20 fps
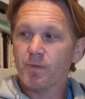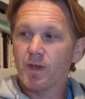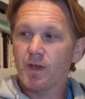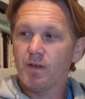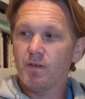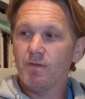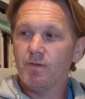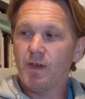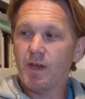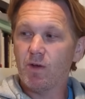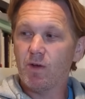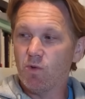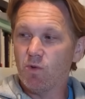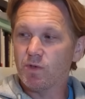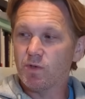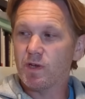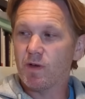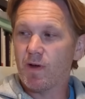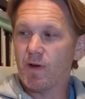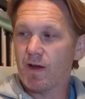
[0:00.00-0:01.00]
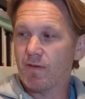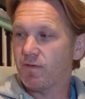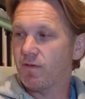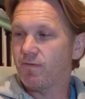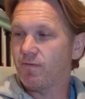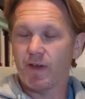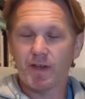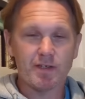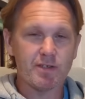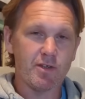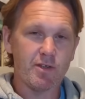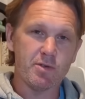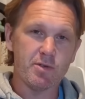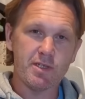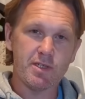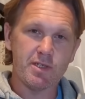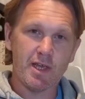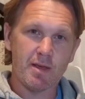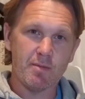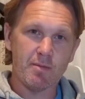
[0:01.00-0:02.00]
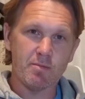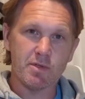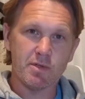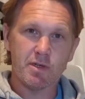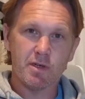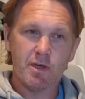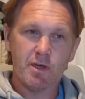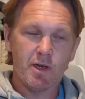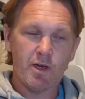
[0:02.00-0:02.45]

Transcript: they also have to face those teams